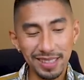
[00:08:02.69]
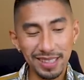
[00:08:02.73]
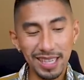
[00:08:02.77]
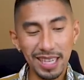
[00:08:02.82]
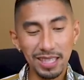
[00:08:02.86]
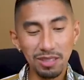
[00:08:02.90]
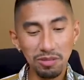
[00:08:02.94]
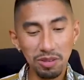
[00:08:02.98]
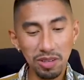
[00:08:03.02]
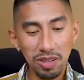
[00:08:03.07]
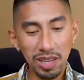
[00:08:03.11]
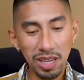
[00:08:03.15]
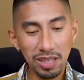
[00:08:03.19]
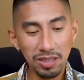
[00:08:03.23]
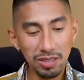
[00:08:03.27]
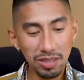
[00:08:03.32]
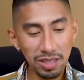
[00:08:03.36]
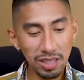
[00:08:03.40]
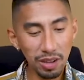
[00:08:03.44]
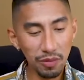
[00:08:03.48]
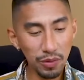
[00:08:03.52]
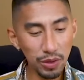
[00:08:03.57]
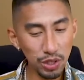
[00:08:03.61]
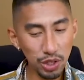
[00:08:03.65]
that's why you get
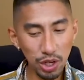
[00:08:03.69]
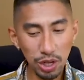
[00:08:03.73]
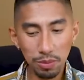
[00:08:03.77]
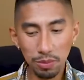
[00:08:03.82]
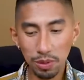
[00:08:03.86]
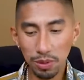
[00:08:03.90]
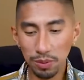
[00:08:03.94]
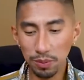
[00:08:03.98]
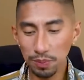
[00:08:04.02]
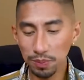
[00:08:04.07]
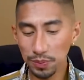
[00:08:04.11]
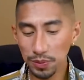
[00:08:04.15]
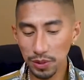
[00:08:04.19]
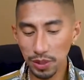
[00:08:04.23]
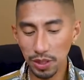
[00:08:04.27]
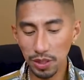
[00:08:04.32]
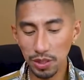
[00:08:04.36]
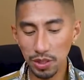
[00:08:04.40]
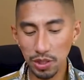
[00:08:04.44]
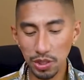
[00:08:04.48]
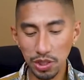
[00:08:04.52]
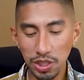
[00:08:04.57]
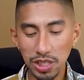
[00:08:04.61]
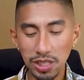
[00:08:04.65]
yourself in trouble.
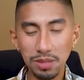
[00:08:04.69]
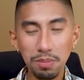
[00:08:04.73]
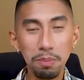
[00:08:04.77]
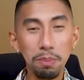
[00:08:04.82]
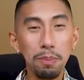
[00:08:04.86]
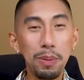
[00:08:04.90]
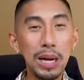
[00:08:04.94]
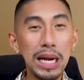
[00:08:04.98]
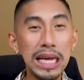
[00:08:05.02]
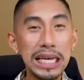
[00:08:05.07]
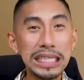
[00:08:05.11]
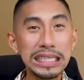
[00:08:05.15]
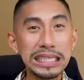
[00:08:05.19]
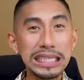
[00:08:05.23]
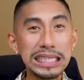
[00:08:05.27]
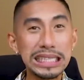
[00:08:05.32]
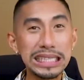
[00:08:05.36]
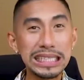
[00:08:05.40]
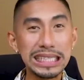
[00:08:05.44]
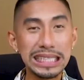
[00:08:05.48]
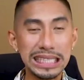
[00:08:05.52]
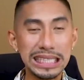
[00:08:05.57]
Because you're just blunt.